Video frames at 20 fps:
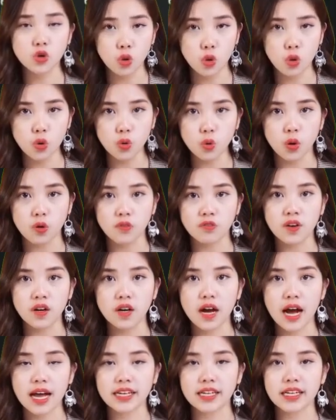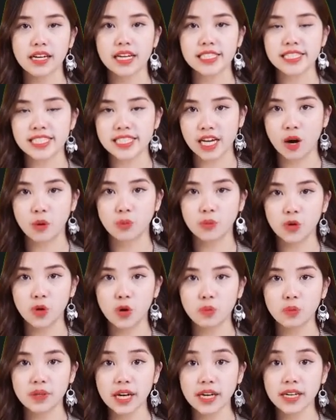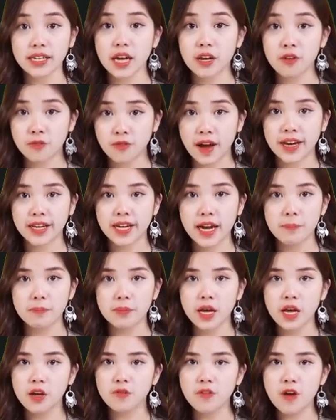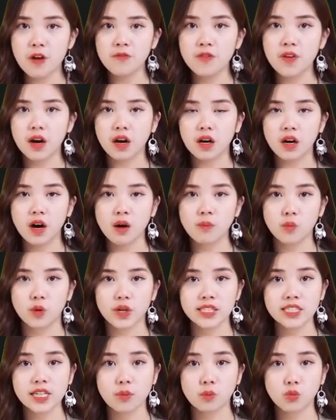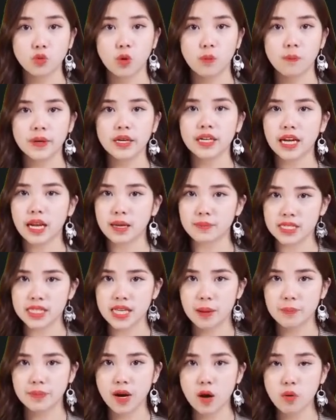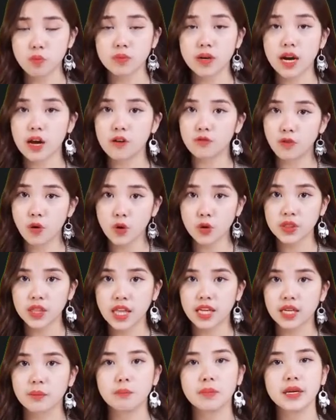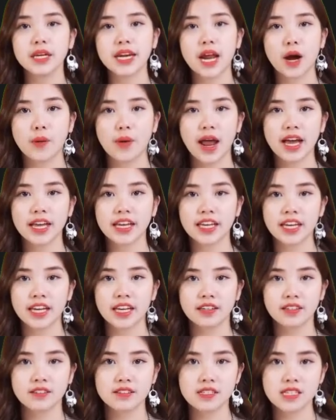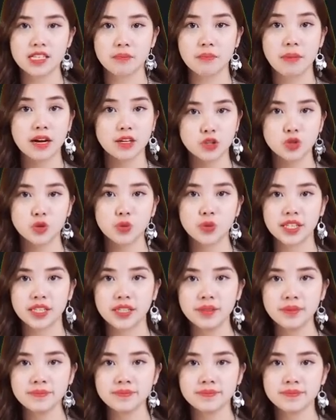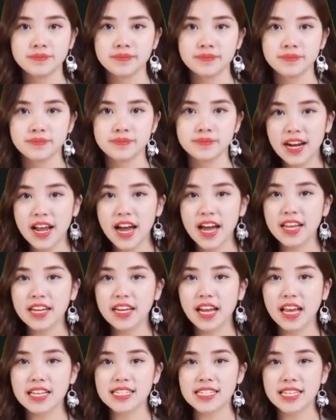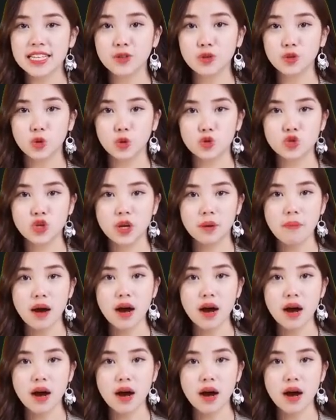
I think it'll be the same as today. VR is a tricky thing. I do see AR advancing though. Maybe an attachment to regular glasses.